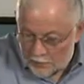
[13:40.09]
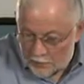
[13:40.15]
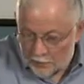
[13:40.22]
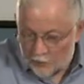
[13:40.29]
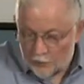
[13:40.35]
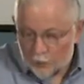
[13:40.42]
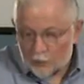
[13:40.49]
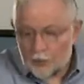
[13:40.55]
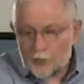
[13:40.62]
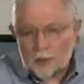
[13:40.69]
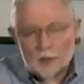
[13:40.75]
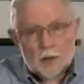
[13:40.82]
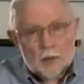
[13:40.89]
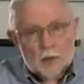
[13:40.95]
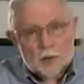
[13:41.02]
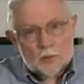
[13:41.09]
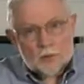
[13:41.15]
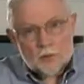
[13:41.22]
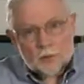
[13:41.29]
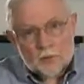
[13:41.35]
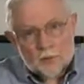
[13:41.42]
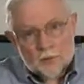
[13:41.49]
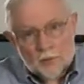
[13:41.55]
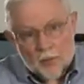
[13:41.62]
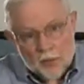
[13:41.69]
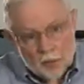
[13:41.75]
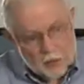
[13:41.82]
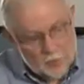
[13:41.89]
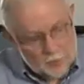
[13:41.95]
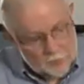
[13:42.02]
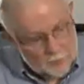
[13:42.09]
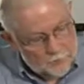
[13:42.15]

The other O-ring goes around the bonnet.